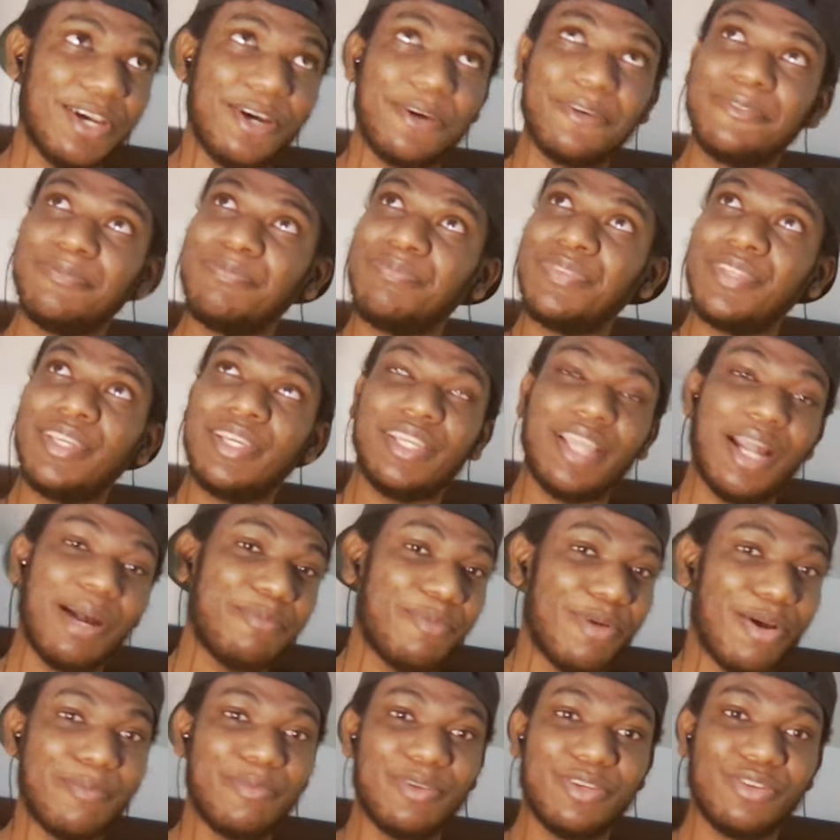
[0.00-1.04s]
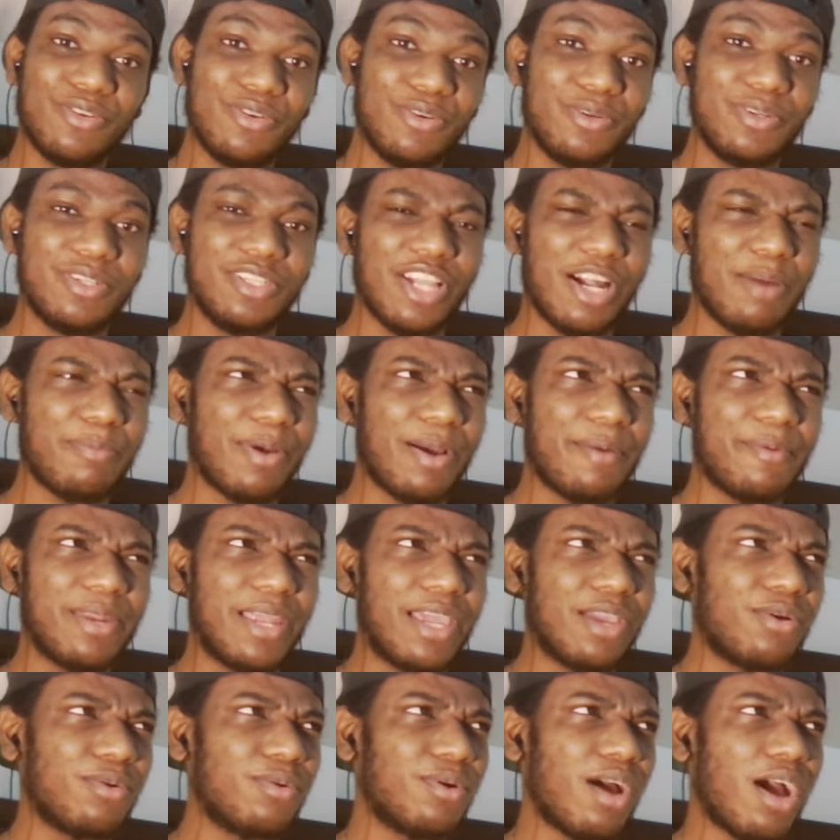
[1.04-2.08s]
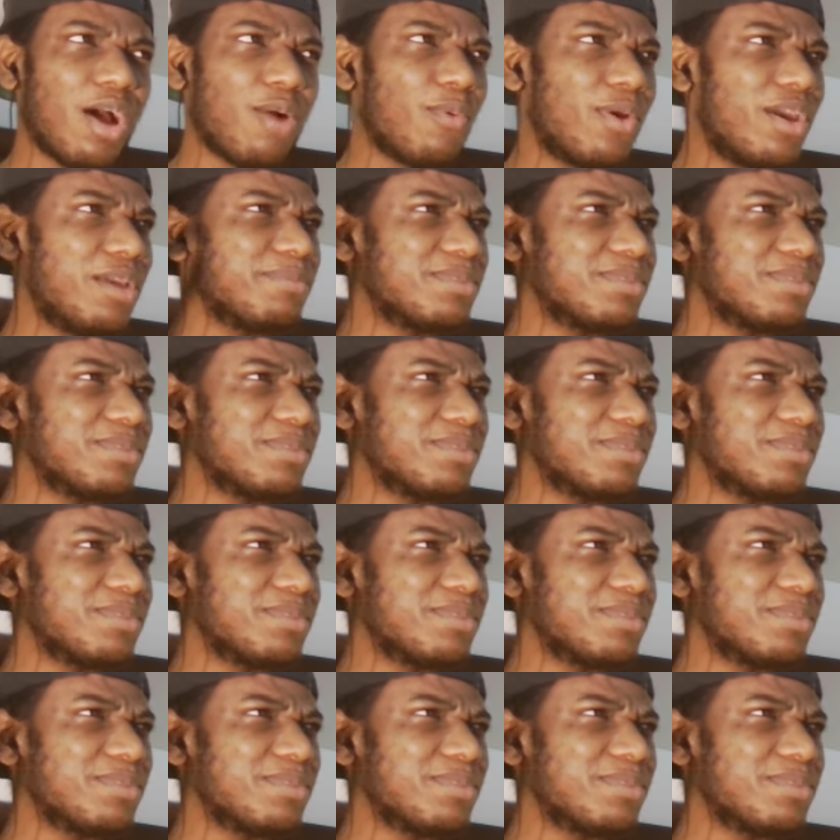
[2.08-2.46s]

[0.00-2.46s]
y'all probably don't, y'all probably like, I ah, want him say.